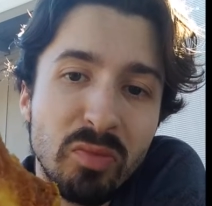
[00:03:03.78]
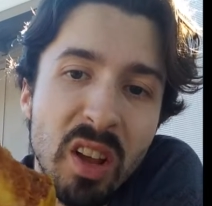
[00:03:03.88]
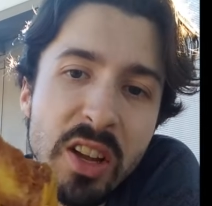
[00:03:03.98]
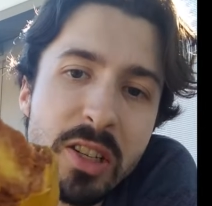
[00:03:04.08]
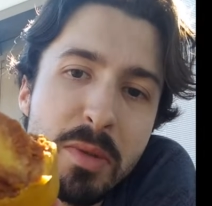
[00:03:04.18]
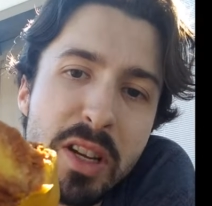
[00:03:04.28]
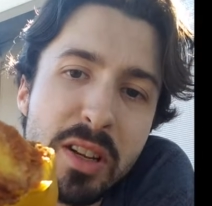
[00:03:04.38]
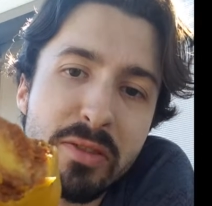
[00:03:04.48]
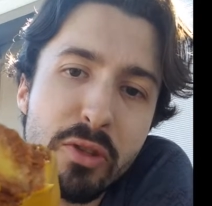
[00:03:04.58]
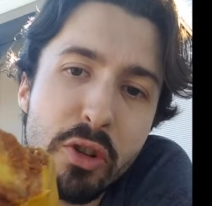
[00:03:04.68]
As I'm
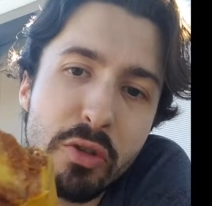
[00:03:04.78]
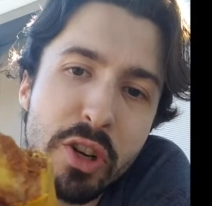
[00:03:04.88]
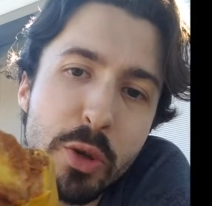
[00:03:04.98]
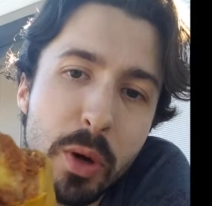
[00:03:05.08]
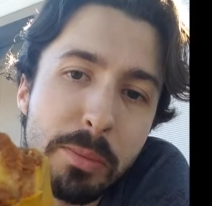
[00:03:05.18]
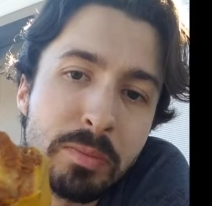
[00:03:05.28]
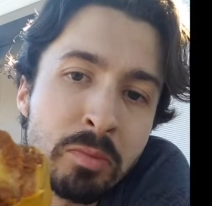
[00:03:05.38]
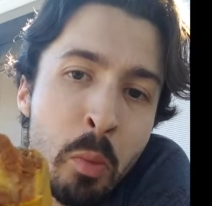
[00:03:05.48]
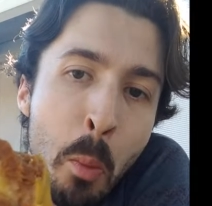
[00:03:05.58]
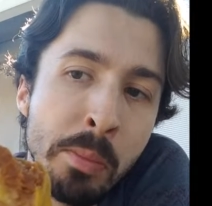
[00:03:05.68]
eating further into it,
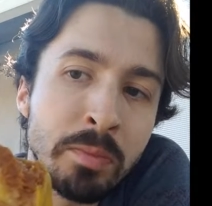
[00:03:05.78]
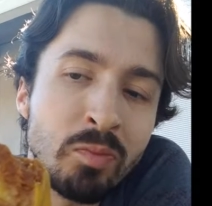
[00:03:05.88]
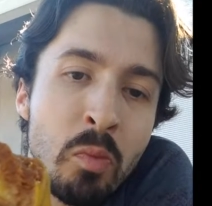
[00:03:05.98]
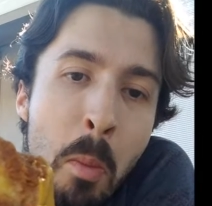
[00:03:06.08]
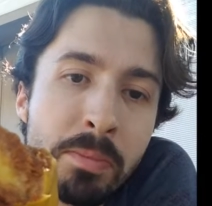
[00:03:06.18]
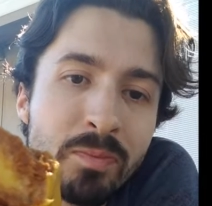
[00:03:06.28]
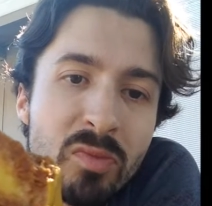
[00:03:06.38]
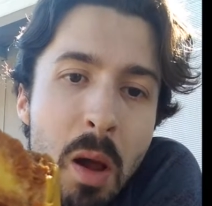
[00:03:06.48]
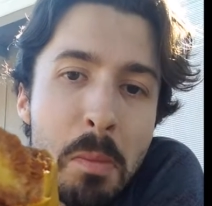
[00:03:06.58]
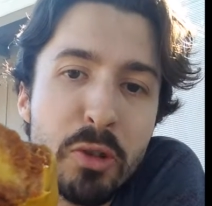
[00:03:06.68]

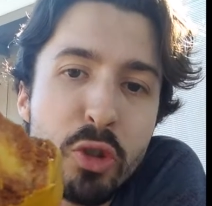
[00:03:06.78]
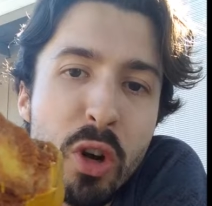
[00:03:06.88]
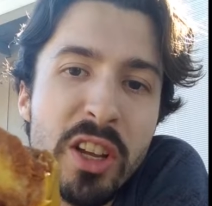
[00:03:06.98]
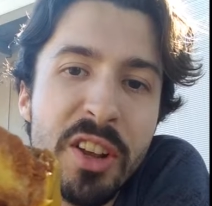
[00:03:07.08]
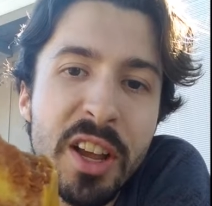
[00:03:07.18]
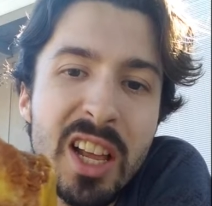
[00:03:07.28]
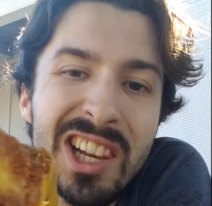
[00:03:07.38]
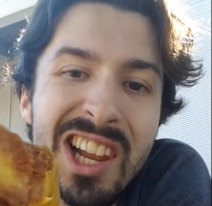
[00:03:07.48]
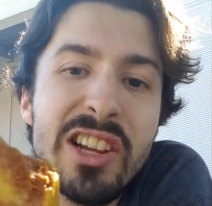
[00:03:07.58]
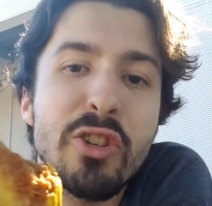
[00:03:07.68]
I'm striking a
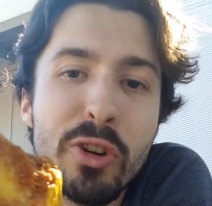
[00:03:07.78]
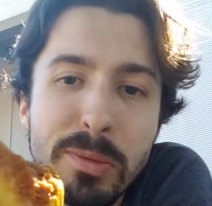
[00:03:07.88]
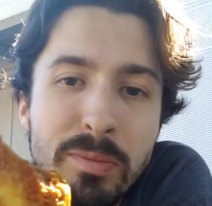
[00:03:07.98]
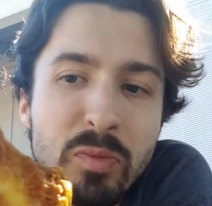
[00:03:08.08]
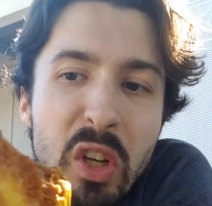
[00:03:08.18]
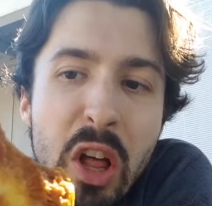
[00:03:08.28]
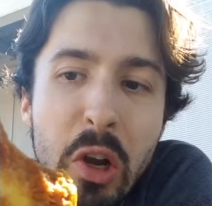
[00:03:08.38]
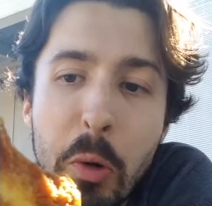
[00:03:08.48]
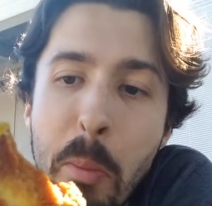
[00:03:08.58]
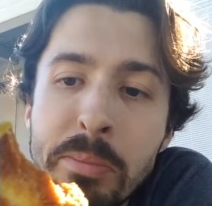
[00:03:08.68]
lighter
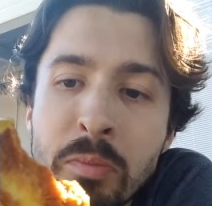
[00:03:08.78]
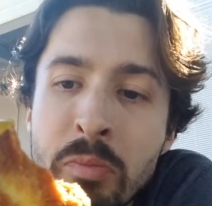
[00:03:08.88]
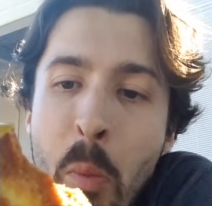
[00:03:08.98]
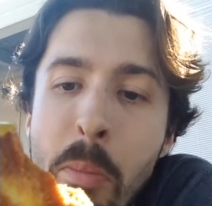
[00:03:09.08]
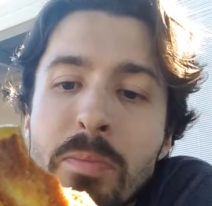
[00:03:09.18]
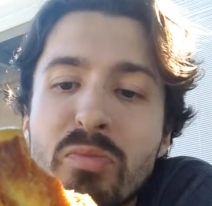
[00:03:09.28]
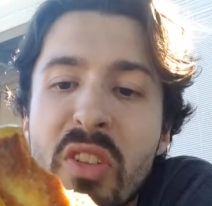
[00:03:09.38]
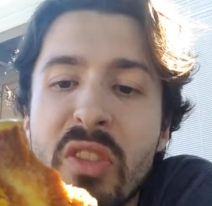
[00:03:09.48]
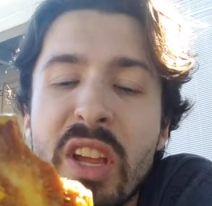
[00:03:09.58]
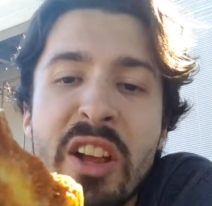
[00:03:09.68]
color
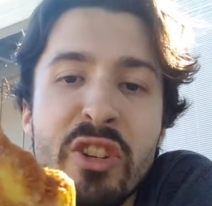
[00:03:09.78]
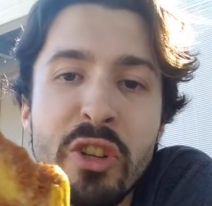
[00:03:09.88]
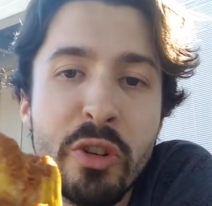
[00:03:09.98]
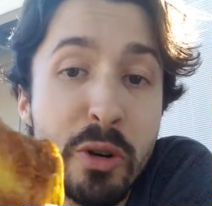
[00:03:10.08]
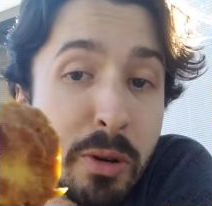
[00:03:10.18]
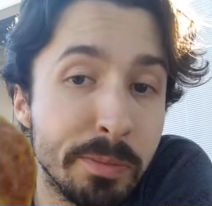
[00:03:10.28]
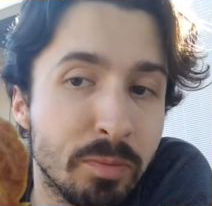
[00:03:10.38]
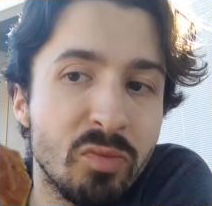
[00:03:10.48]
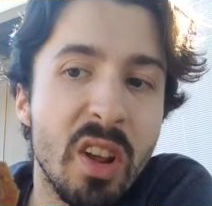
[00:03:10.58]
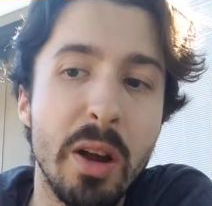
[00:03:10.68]
than the exterior
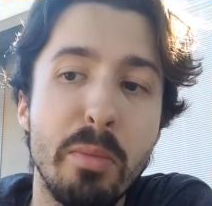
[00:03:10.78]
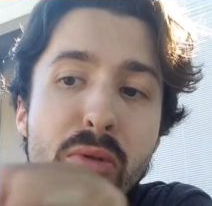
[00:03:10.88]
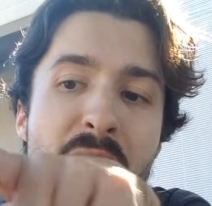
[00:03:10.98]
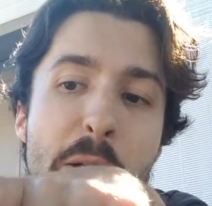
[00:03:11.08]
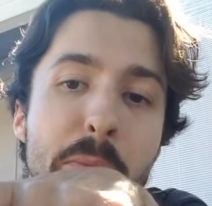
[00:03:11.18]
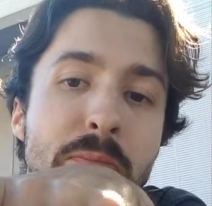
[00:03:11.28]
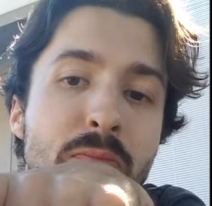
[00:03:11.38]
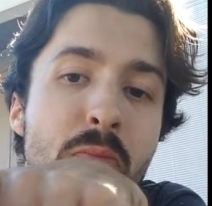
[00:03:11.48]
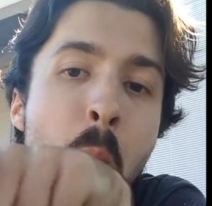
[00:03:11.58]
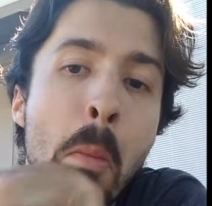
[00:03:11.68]
kind of brown
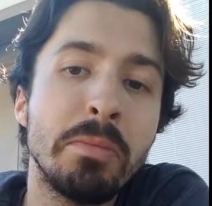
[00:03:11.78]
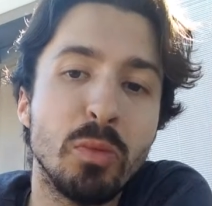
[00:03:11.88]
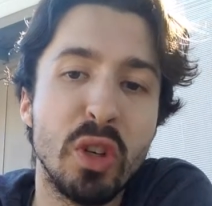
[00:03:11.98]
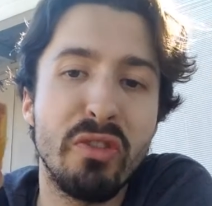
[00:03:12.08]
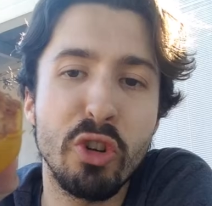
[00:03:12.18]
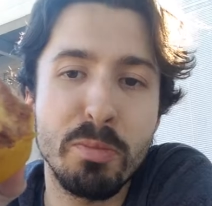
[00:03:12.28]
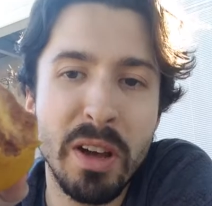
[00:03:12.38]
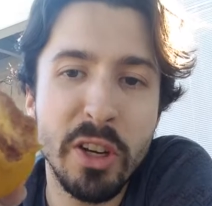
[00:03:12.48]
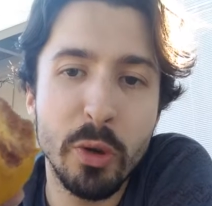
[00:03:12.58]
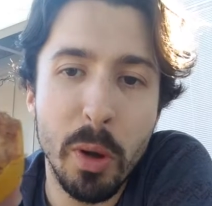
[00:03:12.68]
when you first
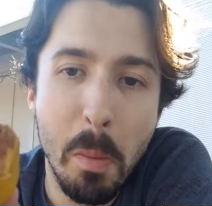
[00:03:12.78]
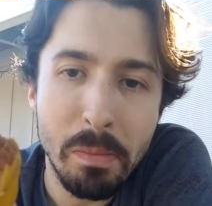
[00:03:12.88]
bite into it.